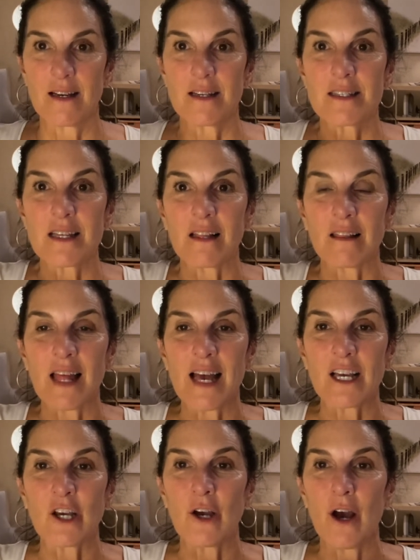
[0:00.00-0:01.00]
to
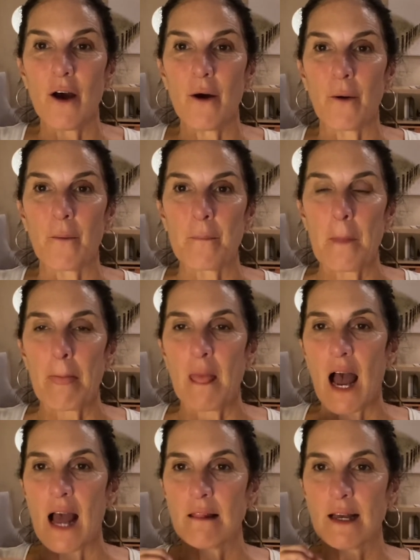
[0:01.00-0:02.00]
let go.
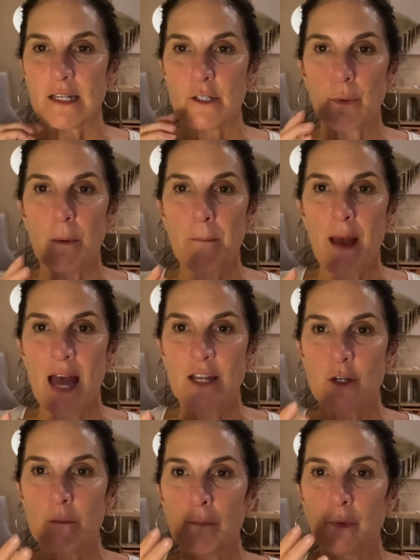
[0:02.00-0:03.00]
I like to
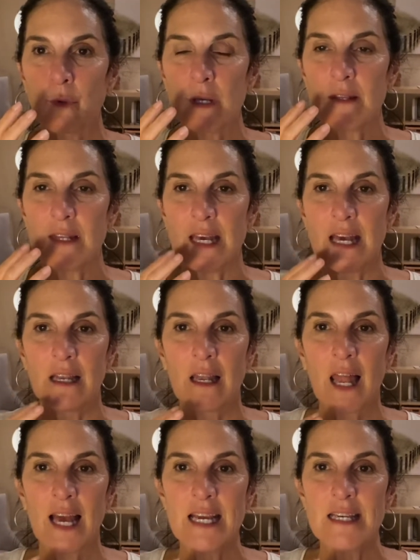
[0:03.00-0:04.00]
imagine breathing in
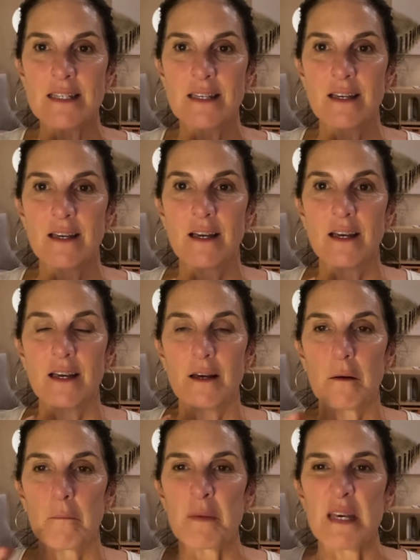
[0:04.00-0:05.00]
light,
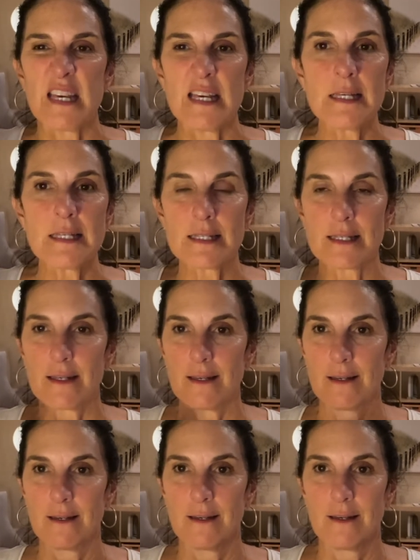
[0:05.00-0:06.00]
peace,
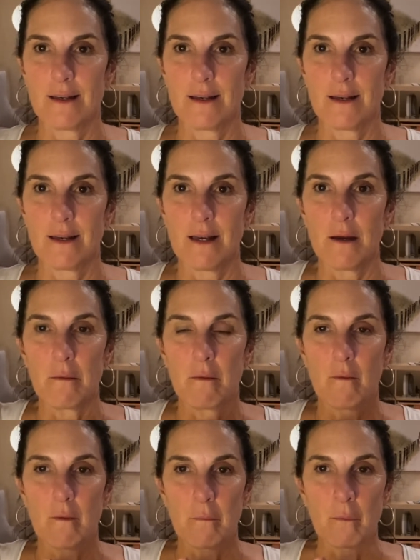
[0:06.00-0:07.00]

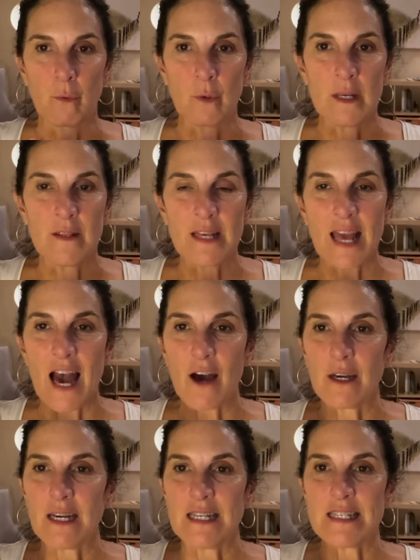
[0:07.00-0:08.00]
breathing out
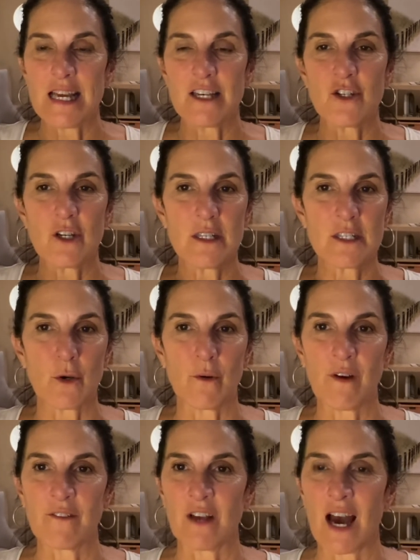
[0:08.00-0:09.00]
any tension. So if
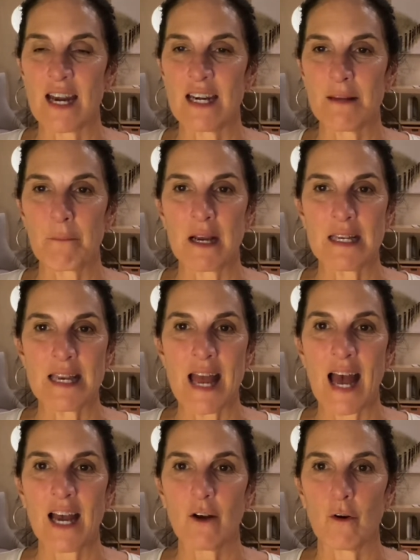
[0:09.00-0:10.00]
I've got it in my
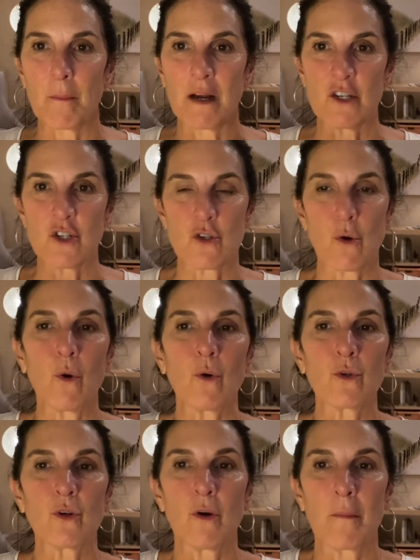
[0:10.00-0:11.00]
neck or my
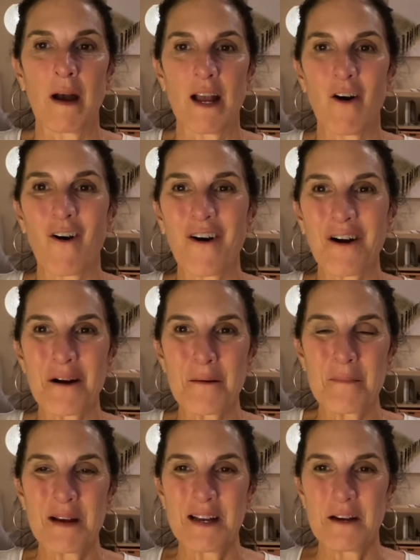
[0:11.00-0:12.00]
shoulder or my
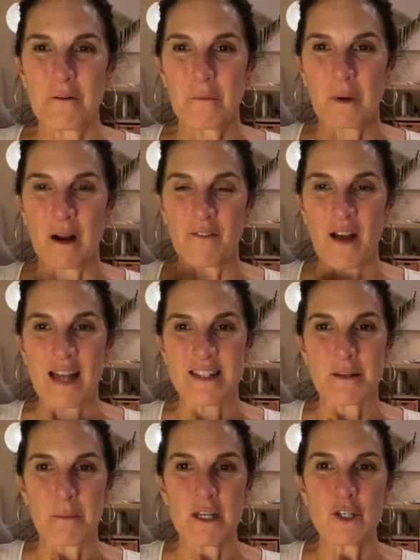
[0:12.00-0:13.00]
arm, where I've had
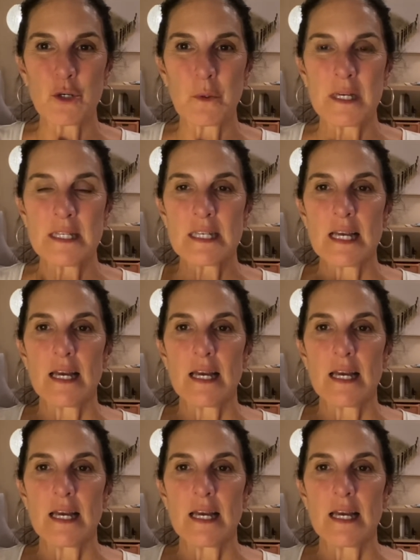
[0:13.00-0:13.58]
some injuries,